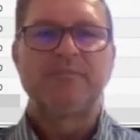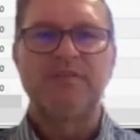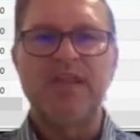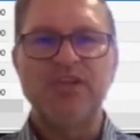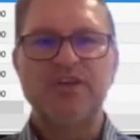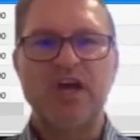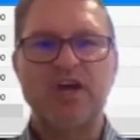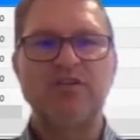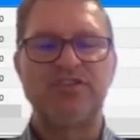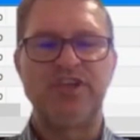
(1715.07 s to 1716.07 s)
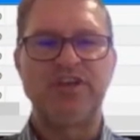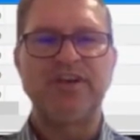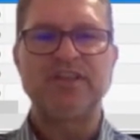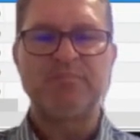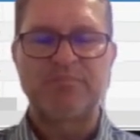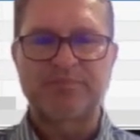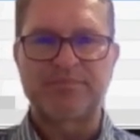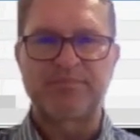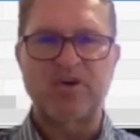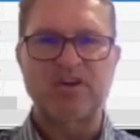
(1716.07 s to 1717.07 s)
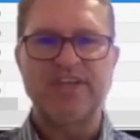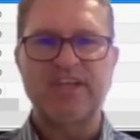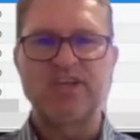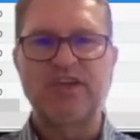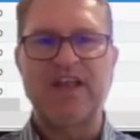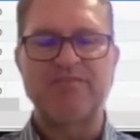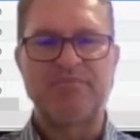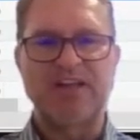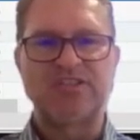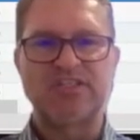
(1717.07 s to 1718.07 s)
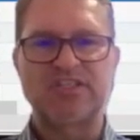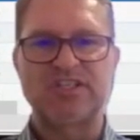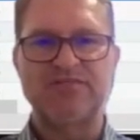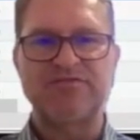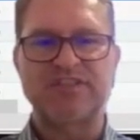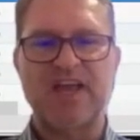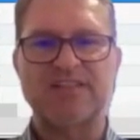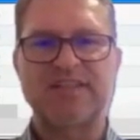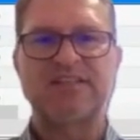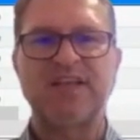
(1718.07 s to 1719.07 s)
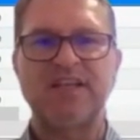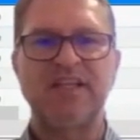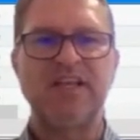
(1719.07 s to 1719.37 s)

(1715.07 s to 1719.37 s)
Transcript: Then you know during the project you can have budget shifts. As I said,